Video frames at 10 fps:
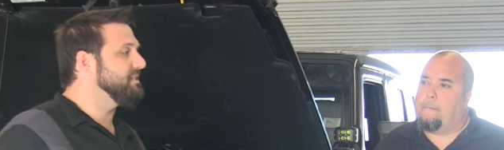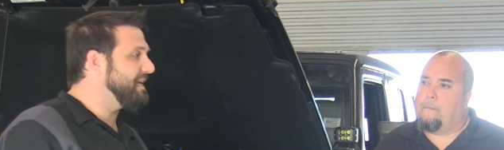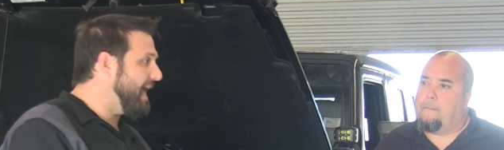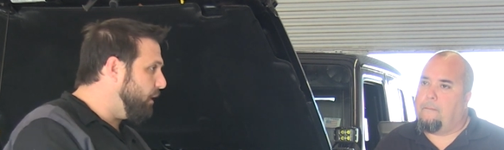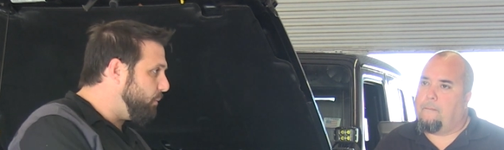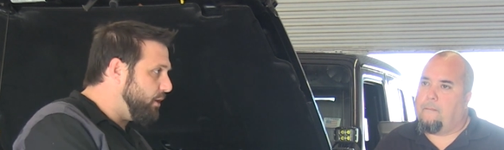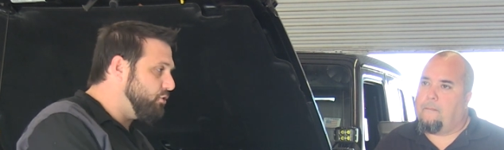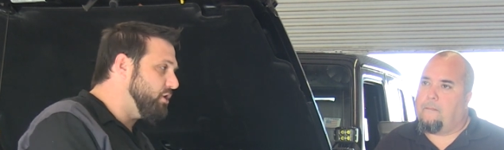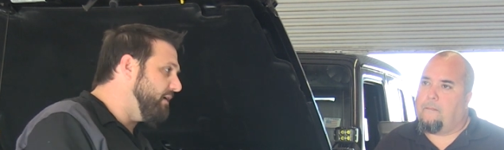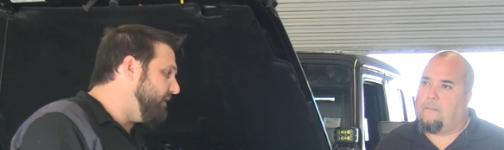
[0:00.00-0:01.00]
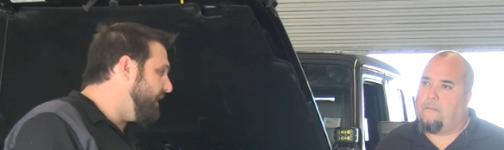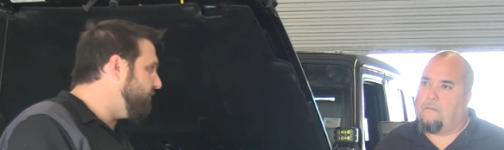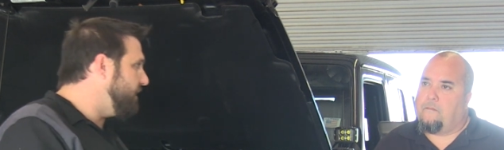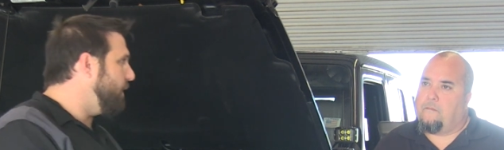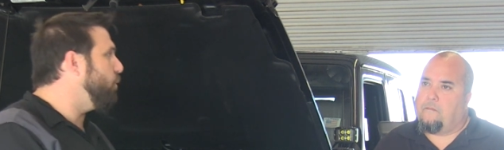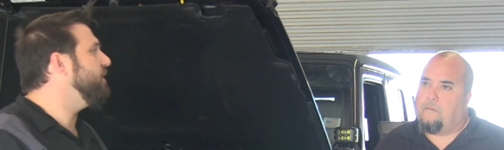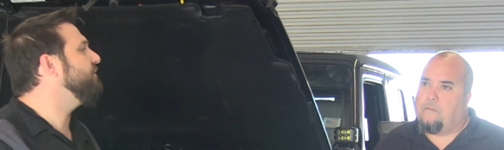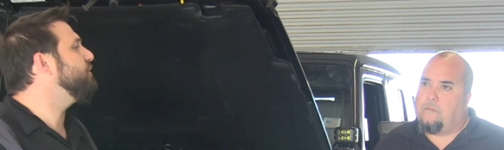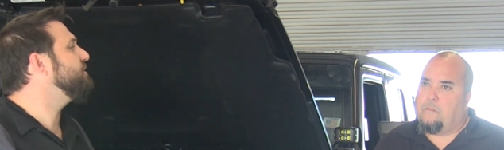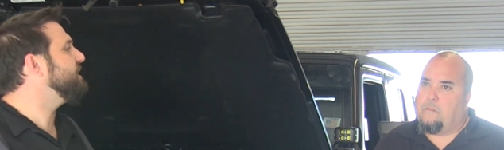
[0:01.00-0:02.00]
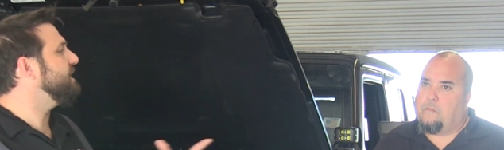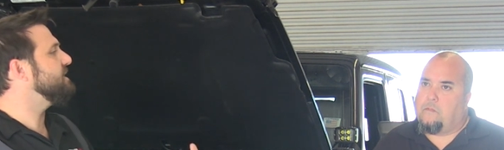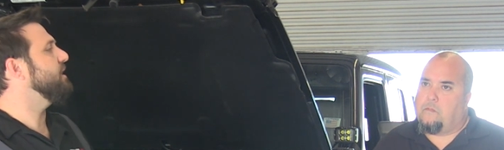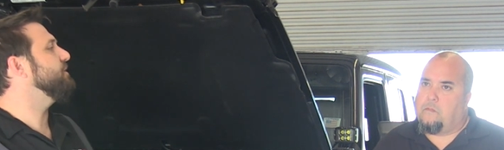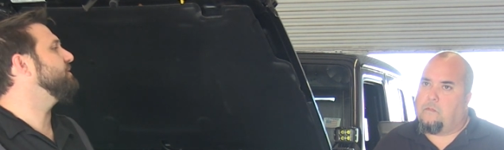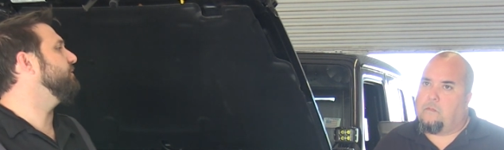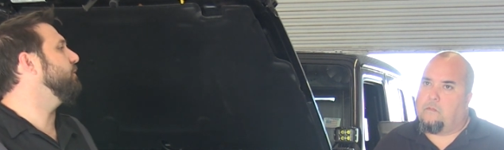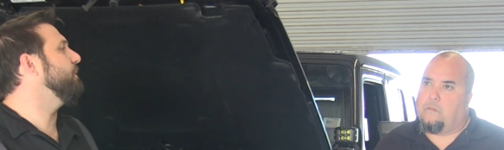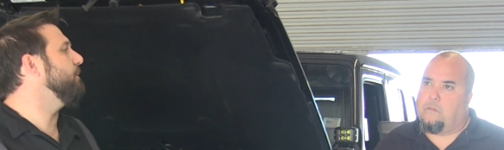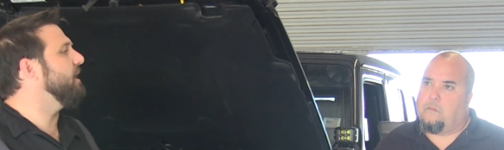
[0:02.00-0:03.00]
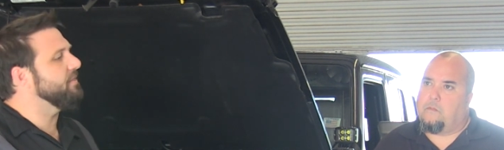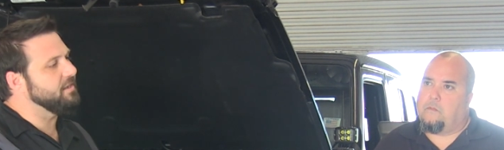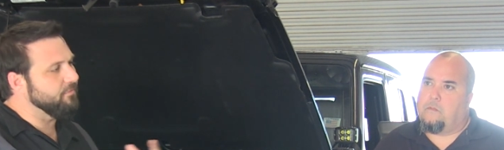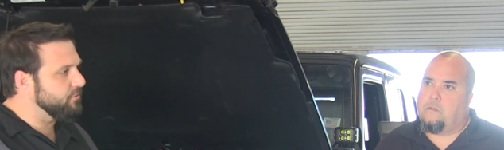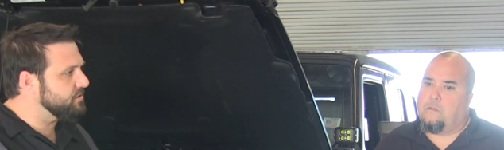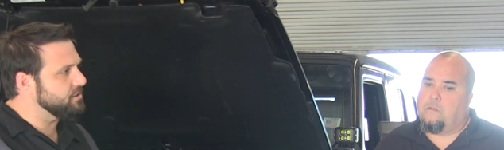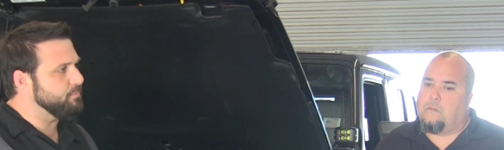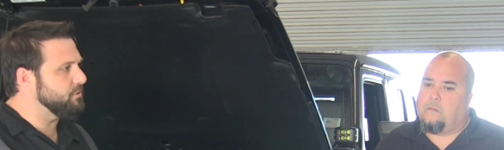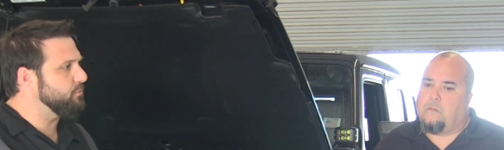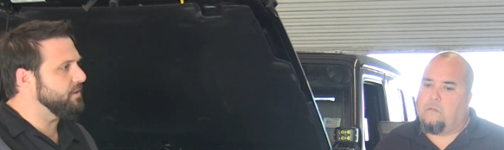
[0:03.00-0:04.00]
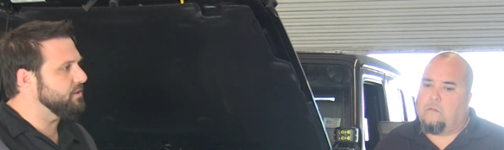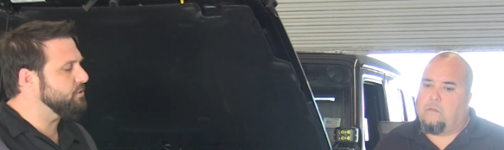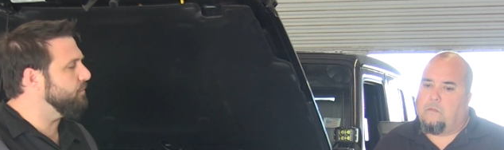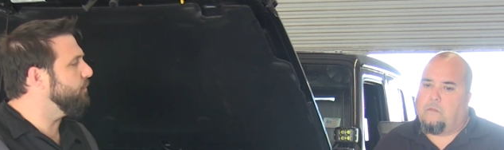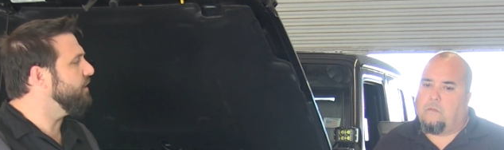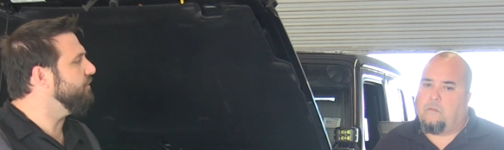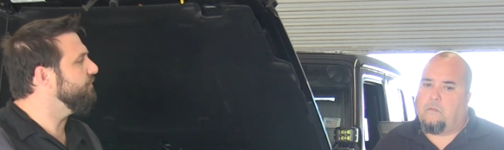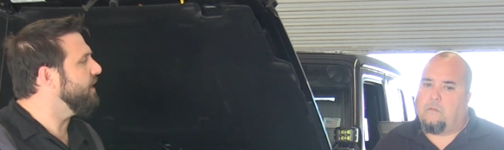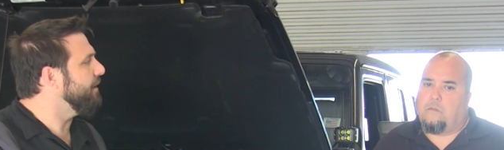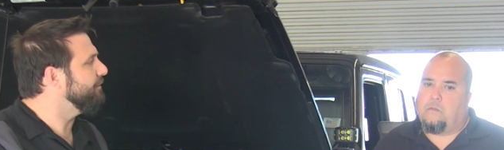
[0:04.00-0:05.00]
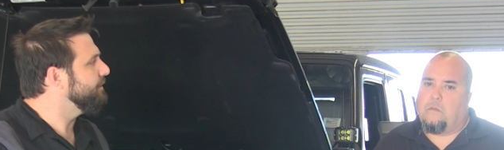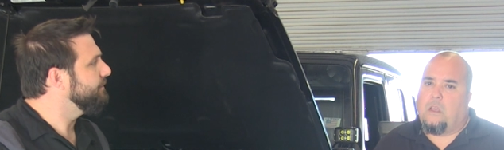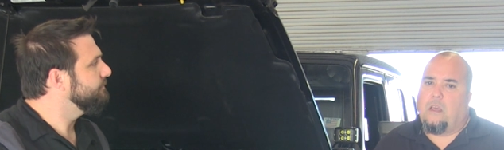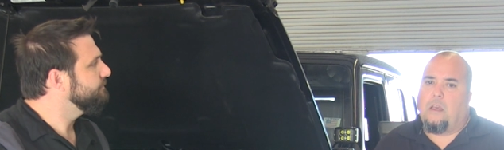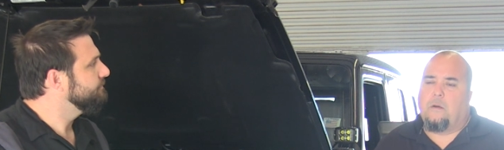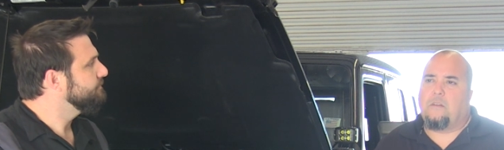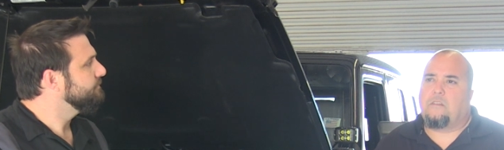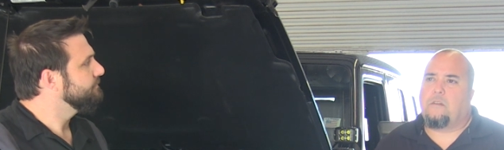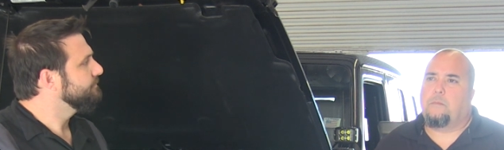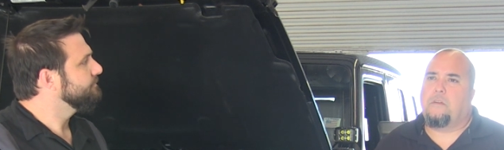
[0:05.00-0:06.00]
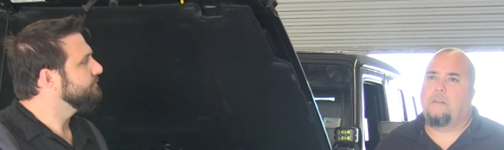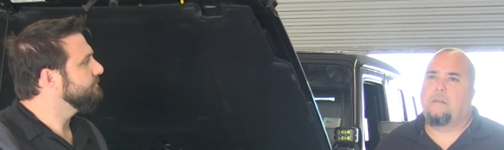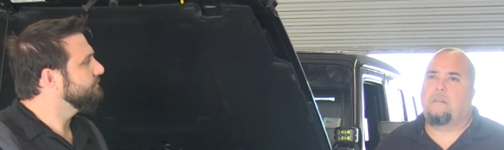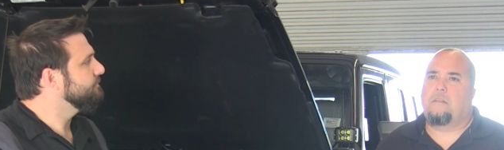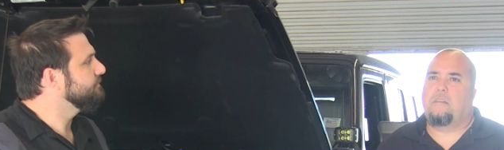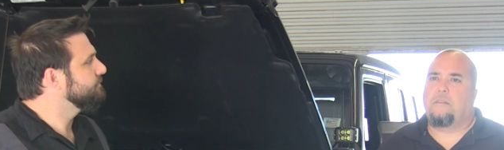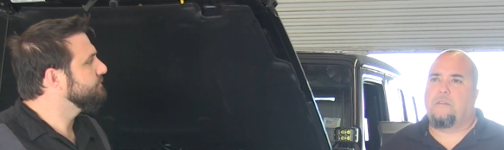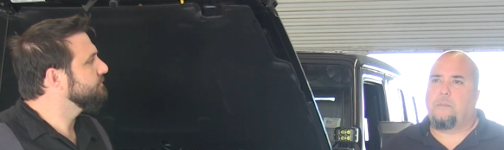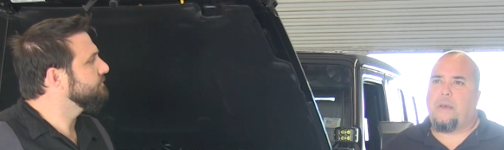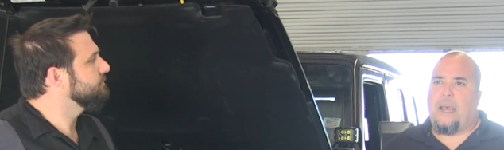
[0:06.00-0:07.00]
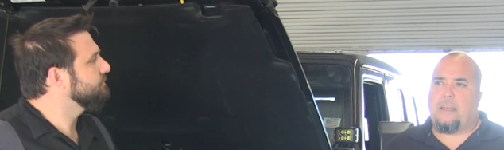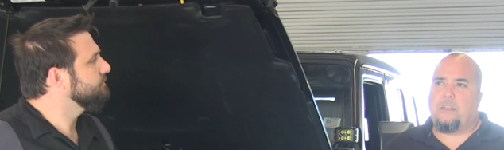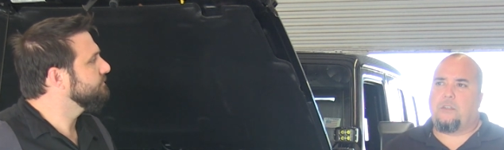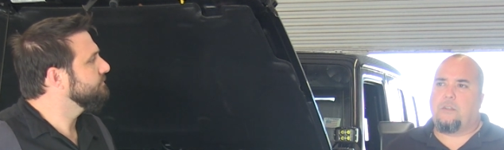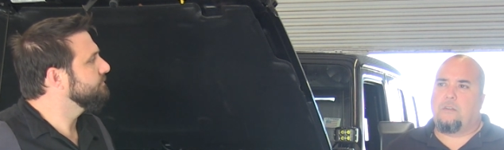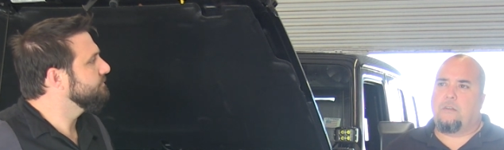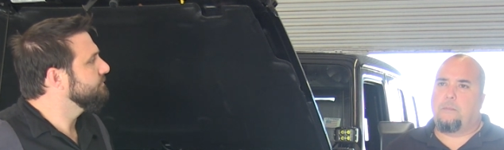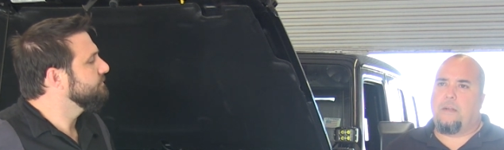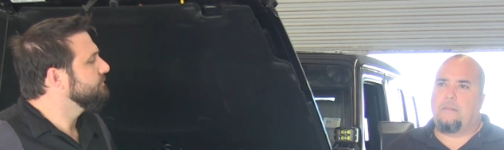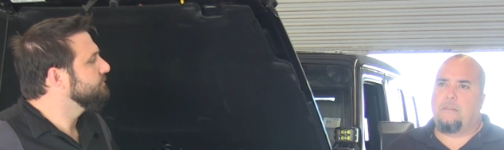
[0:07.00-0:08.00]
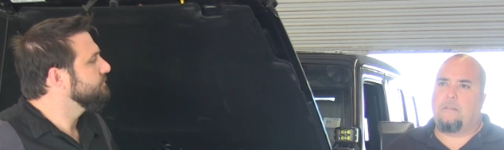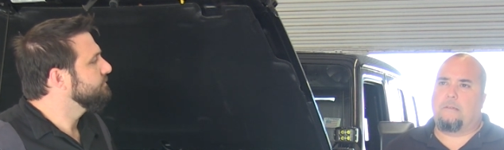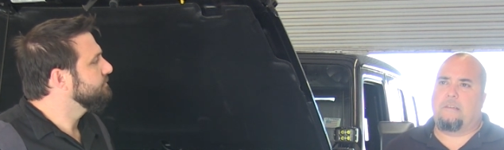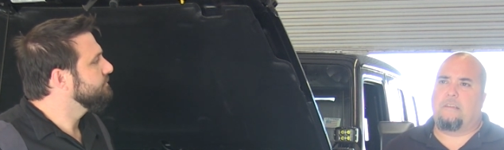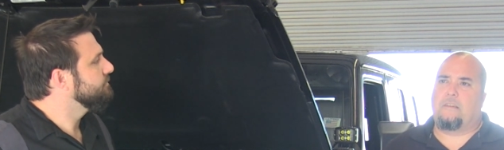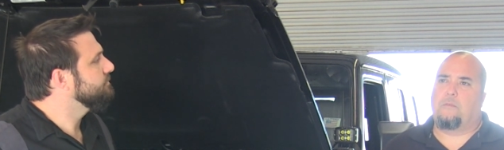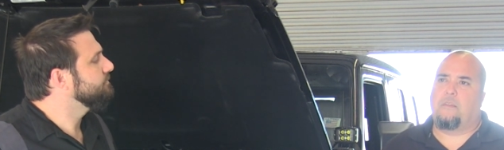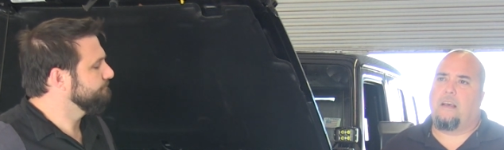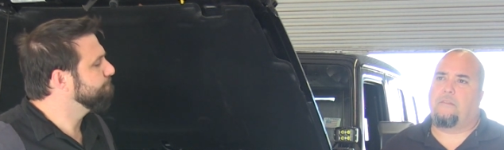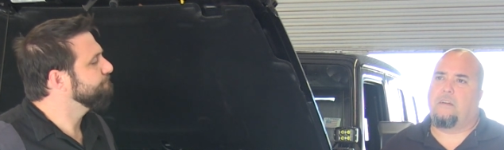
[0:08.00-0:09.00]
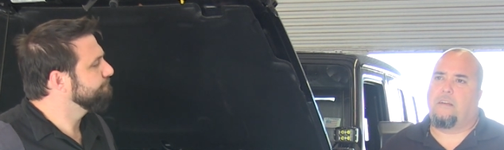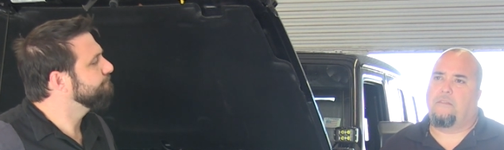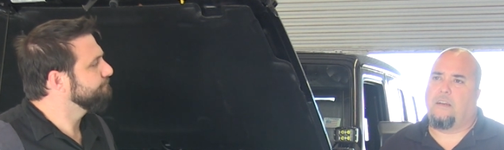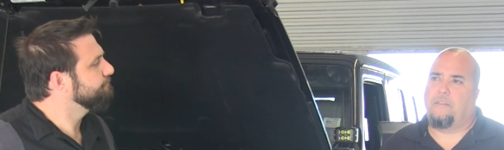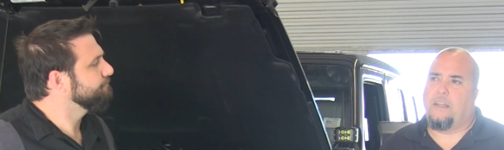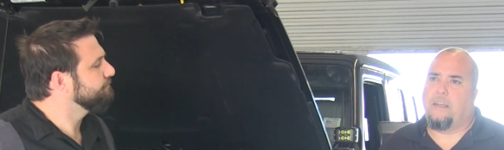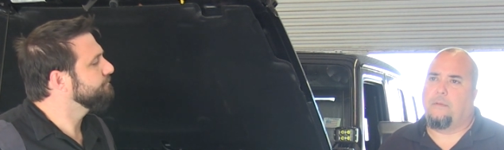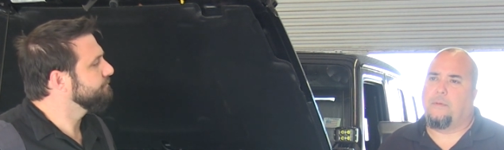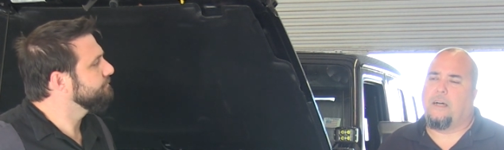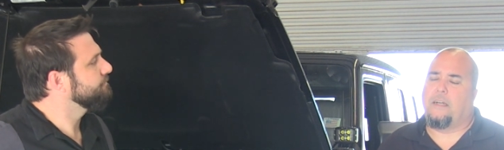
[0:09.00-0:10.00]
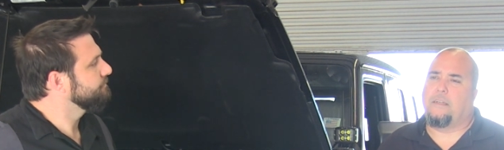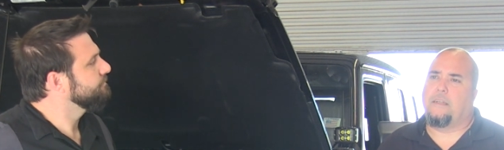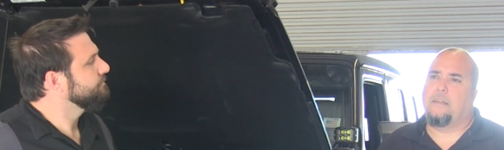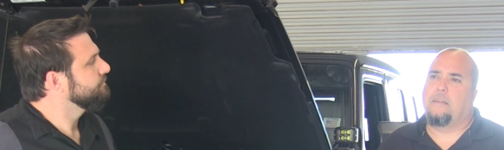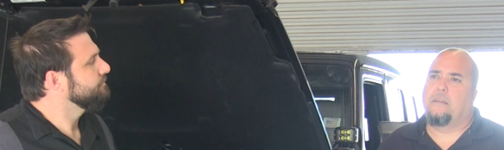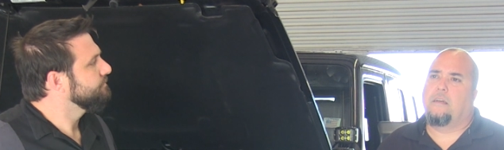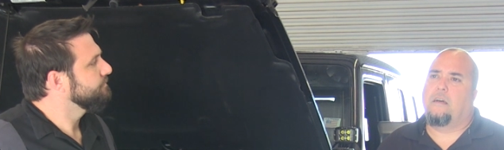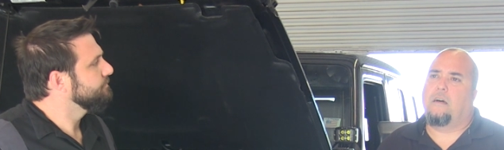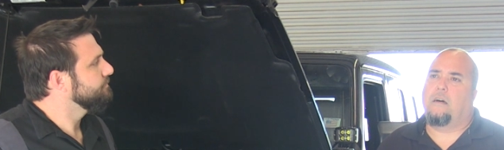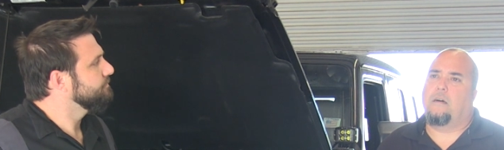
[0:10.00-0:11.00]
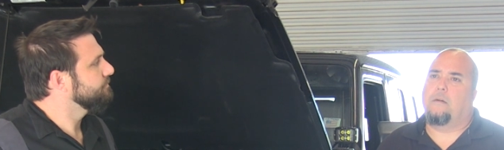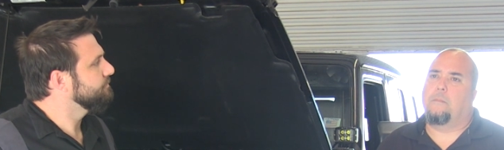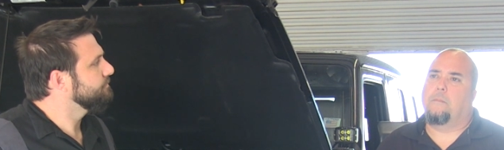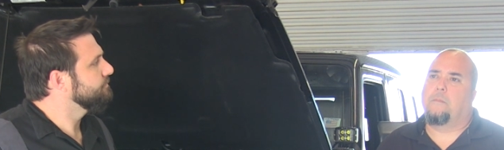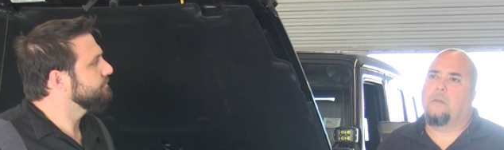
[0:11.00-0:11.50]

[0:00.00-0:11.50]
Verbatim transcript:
Speaker 1: as a calibrator driving it every day, what have you seen? Tell us a little bit about the differences between the two and what you found.
Speaker 2: Well, it's a completely different package compared to the 3.6 with having an A580 in behind it. Um,